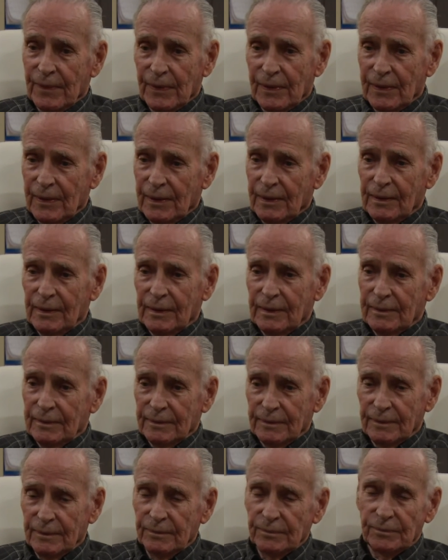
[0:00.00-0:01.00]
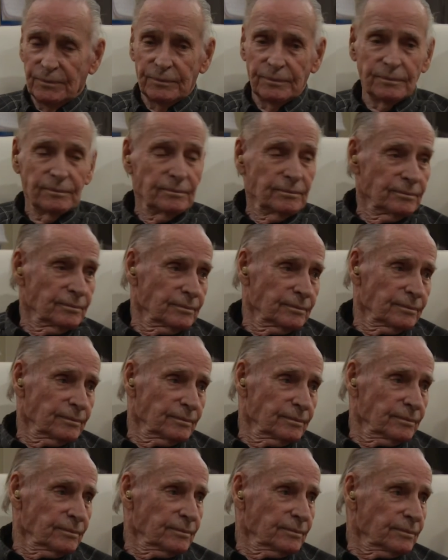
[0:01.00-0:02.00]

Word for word: You should tell that Keplar you showed up my